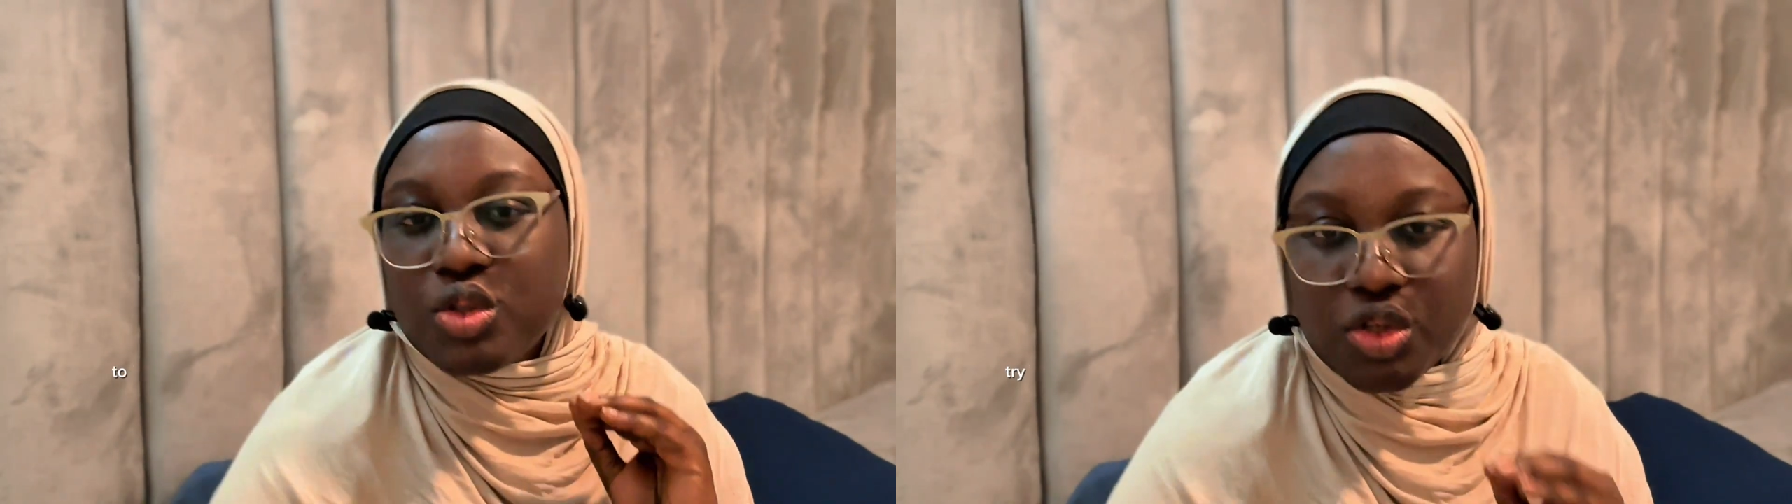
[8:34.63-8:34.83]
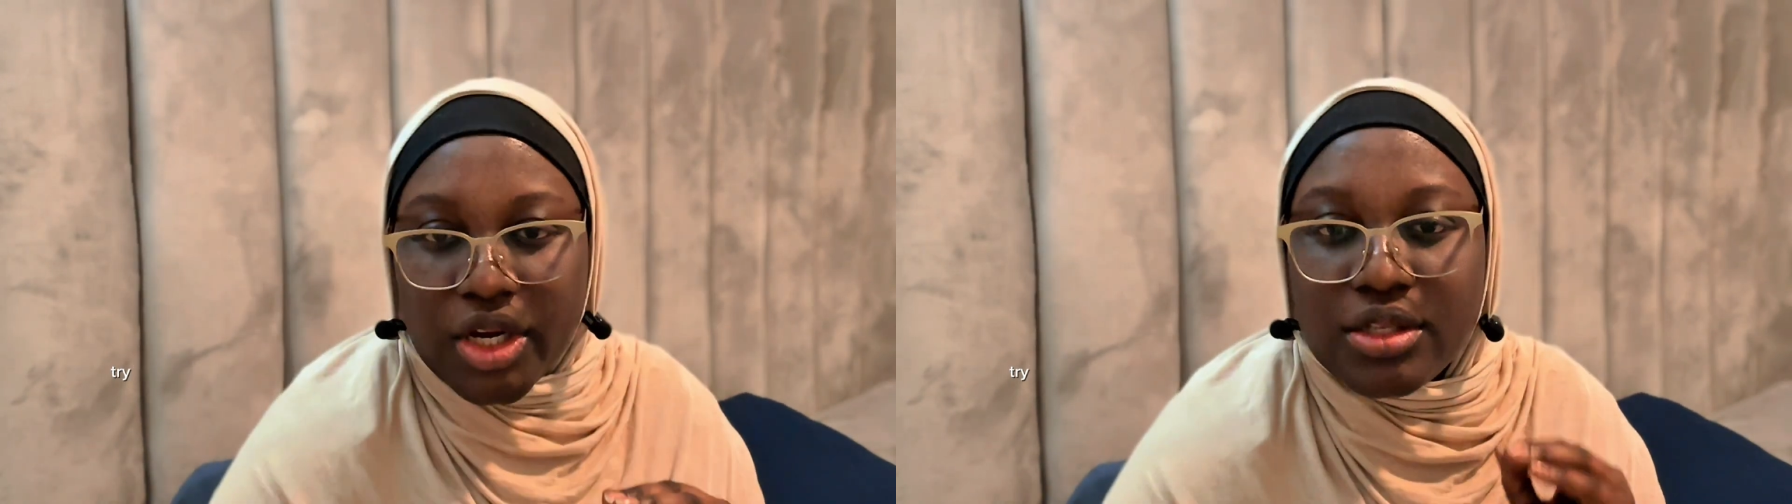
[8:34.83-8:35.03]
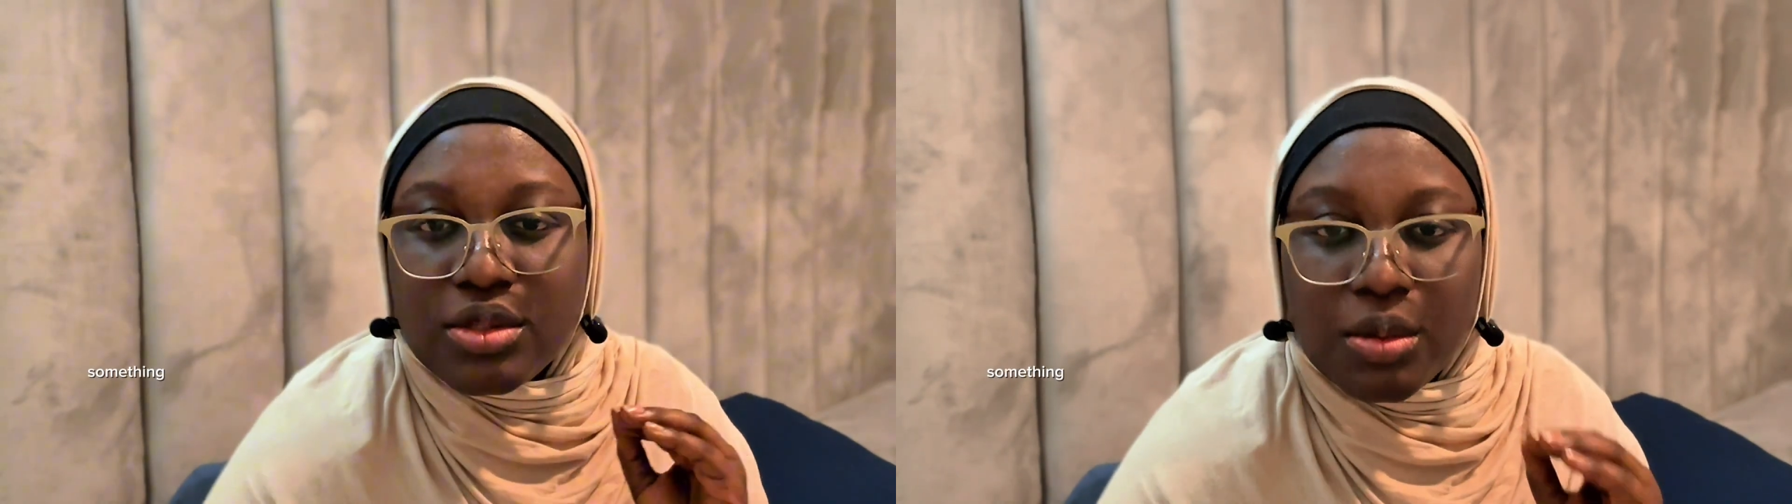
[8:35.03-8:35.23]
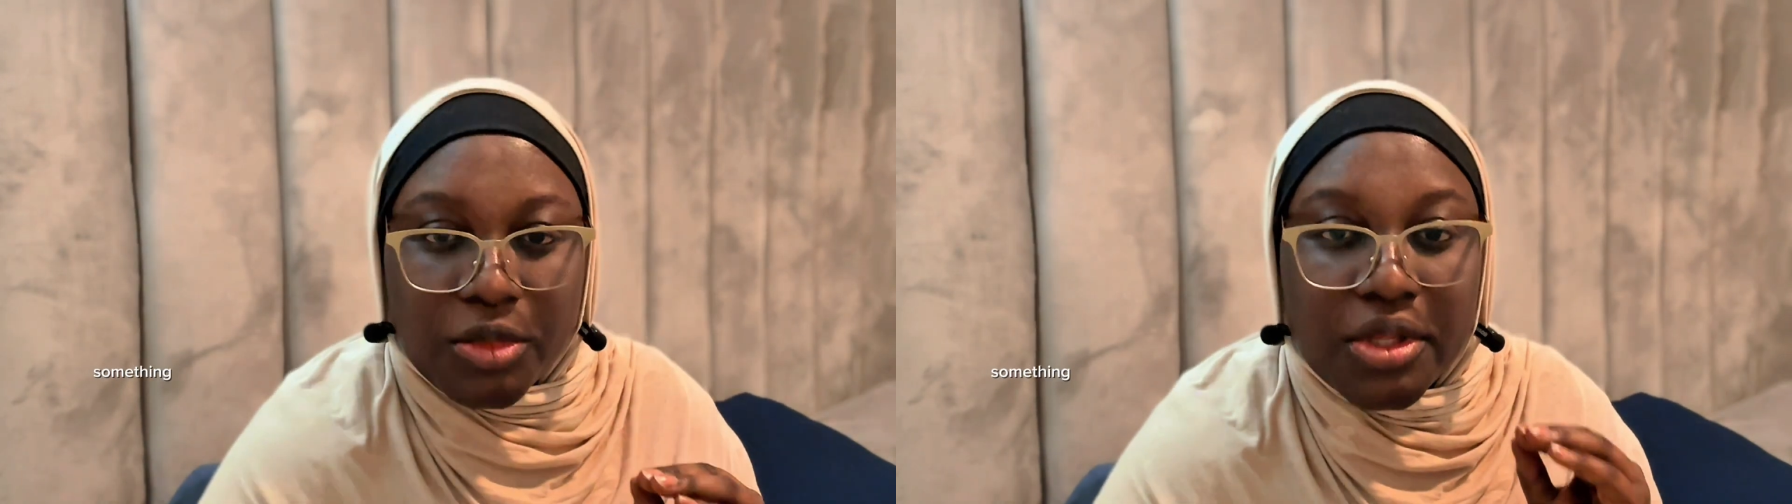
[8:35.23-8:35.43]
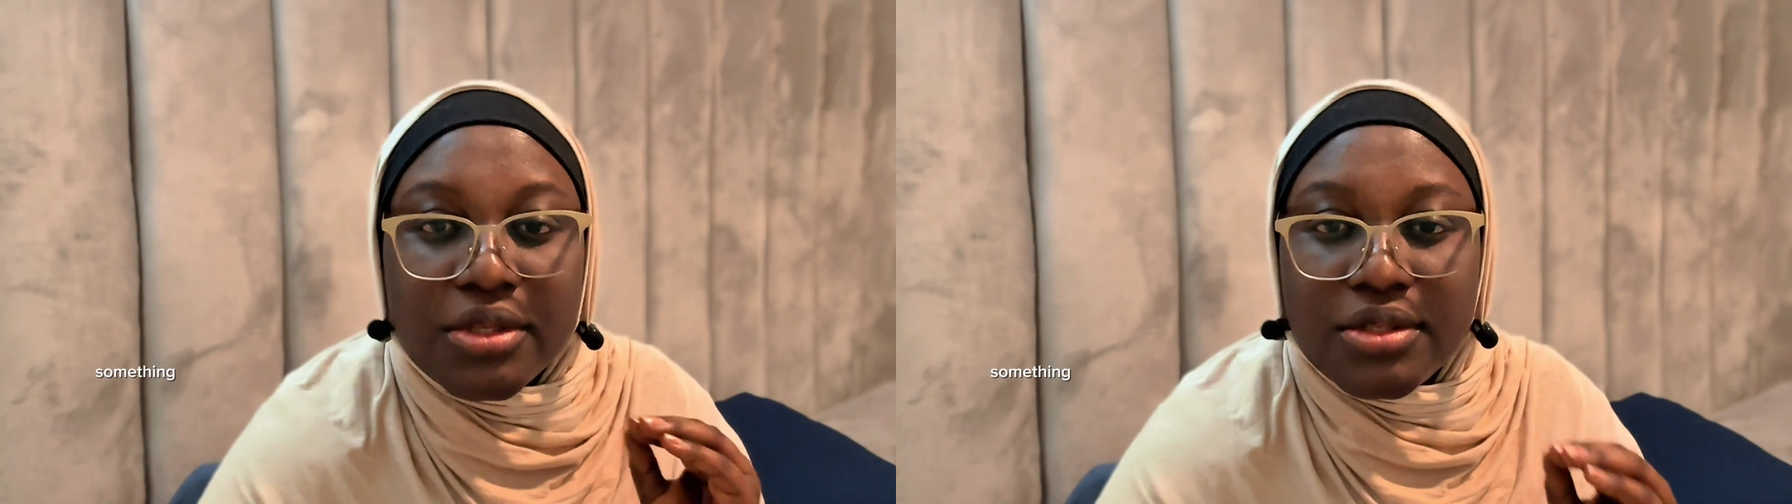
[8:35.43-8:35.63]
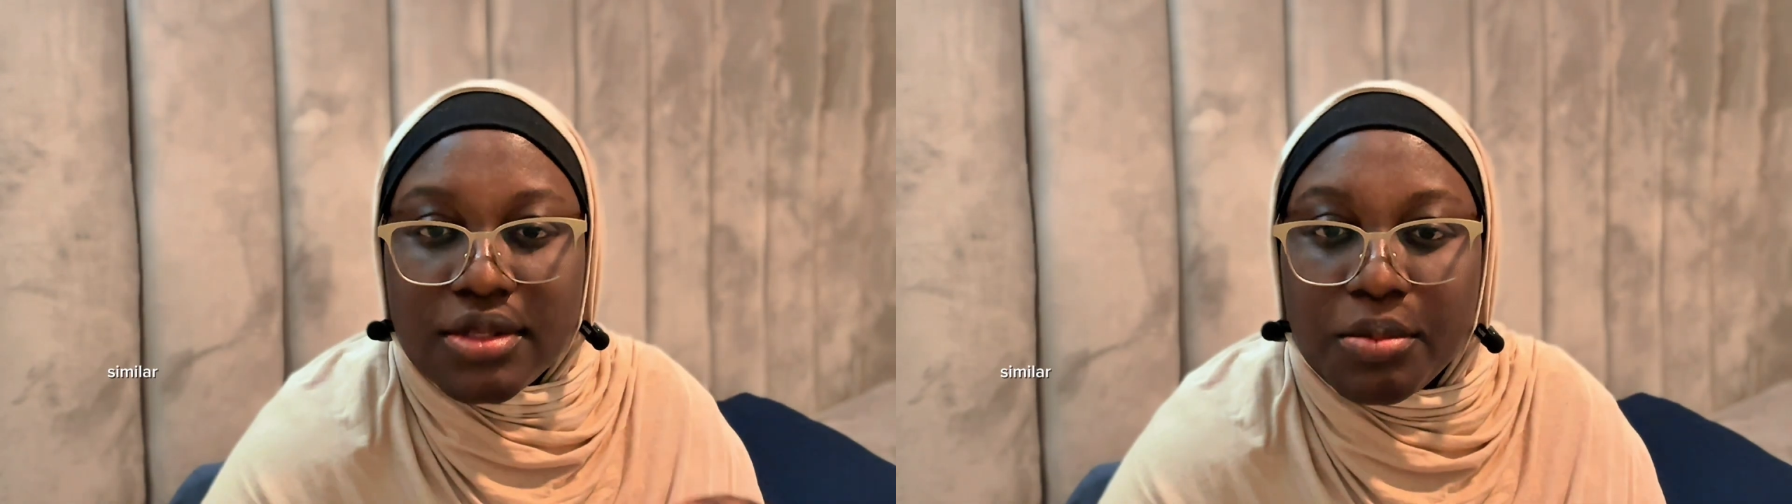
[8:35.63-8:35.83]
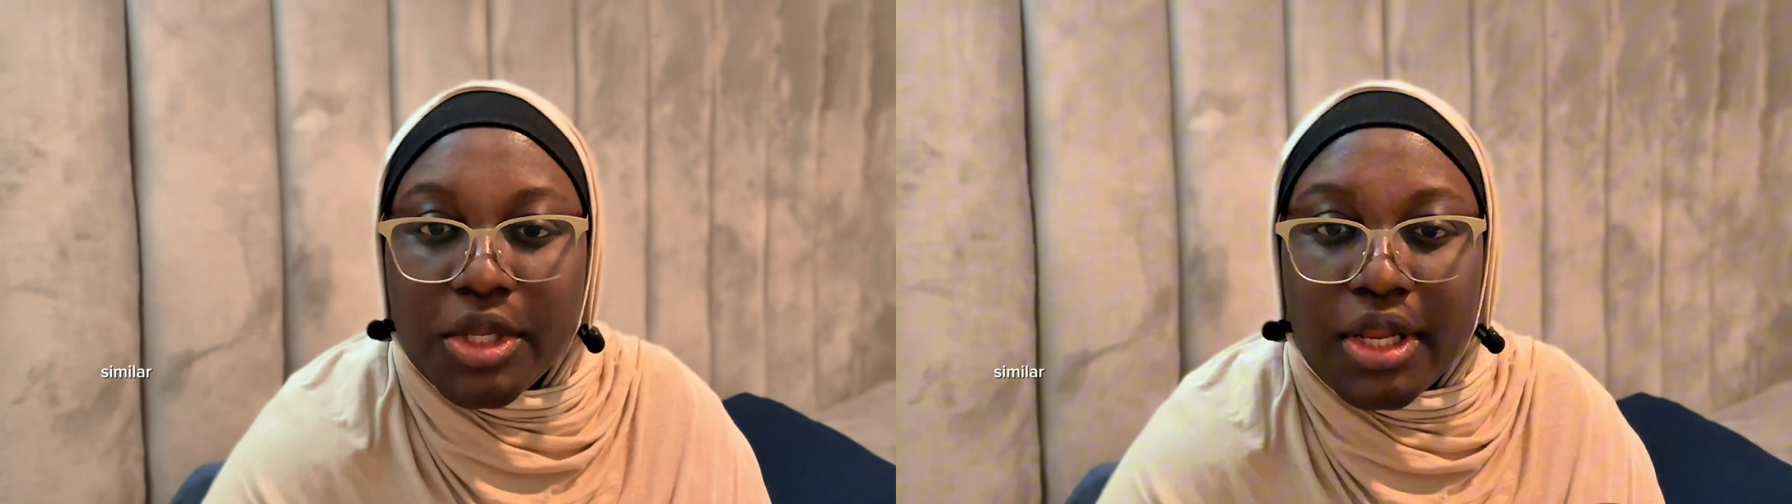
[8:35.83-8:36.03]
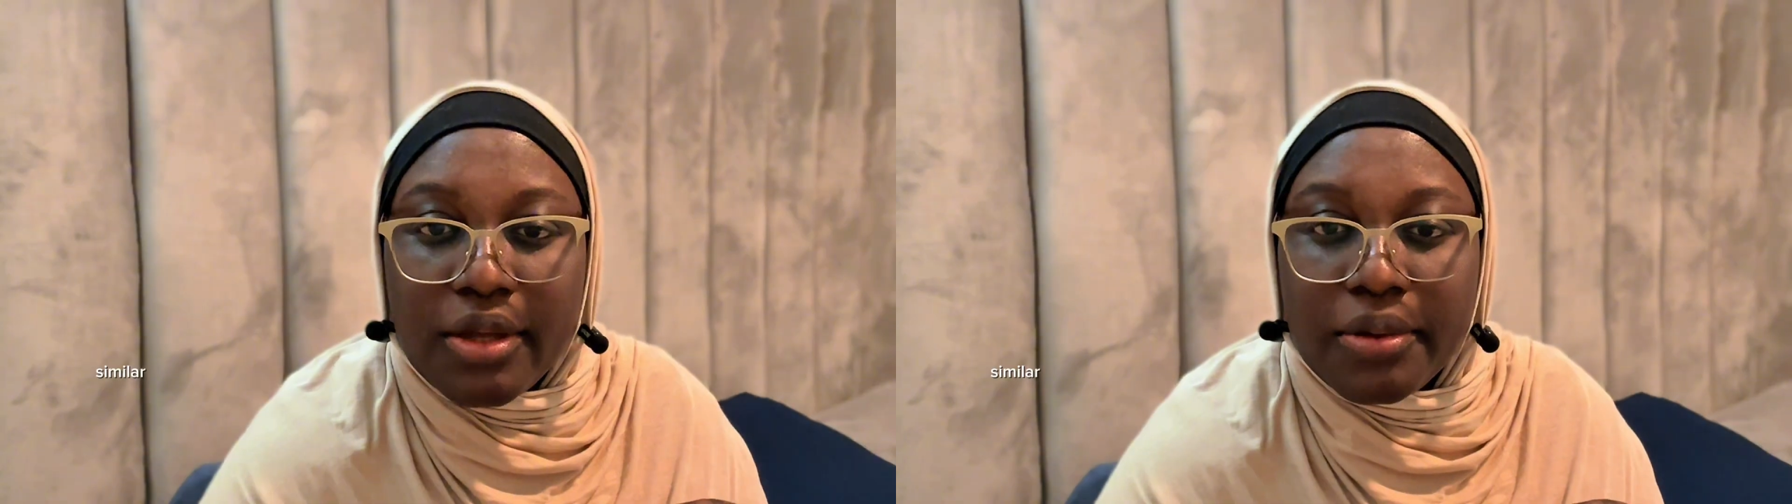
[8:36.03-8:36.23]
try something
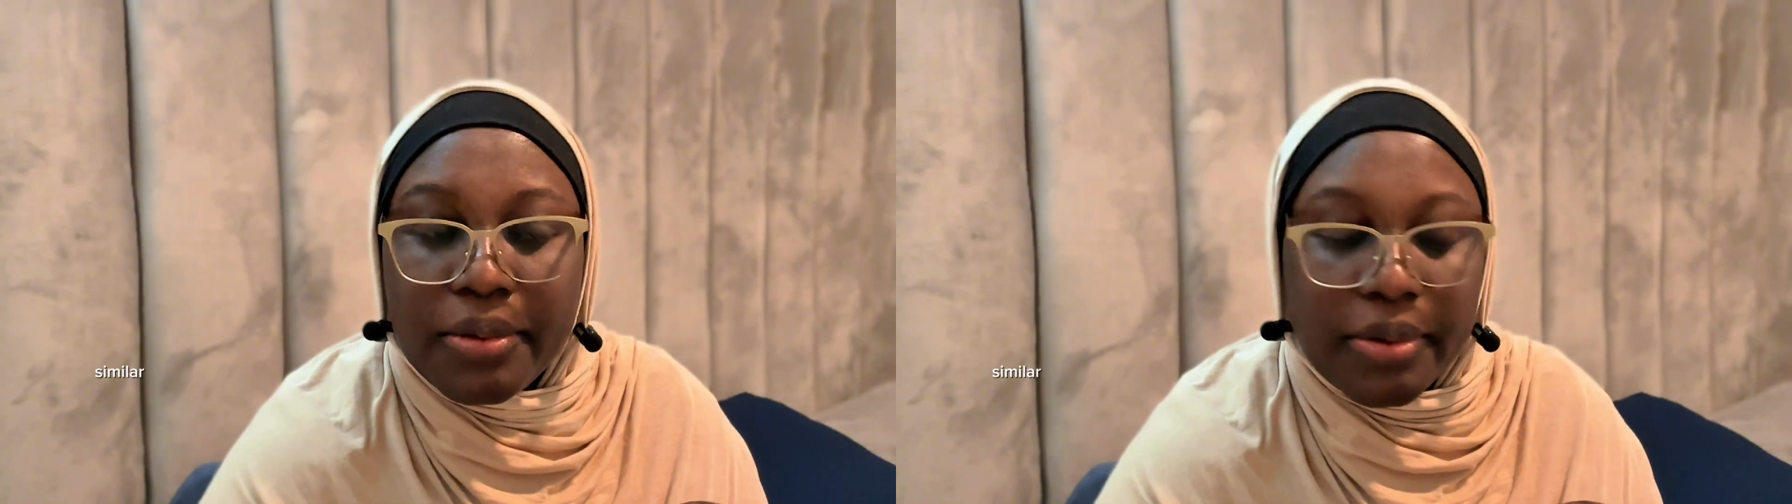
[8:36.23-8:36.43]
similar.